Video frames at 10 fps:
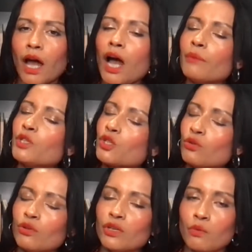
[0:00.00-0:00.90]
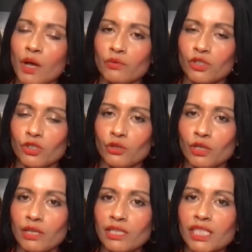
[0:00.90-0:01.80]
I'm sure you won't,
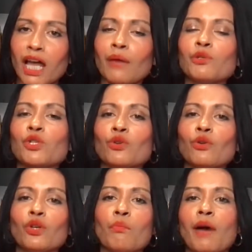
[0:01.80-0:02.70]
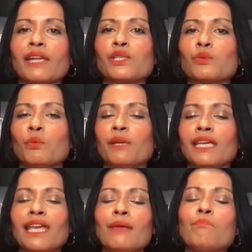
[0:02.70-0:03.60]
students. I'm sure your manners will
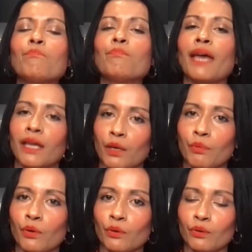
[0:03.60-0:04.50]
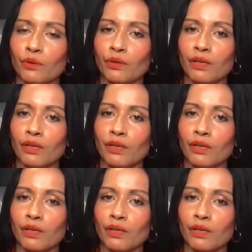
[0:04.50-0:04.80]
be impeccable.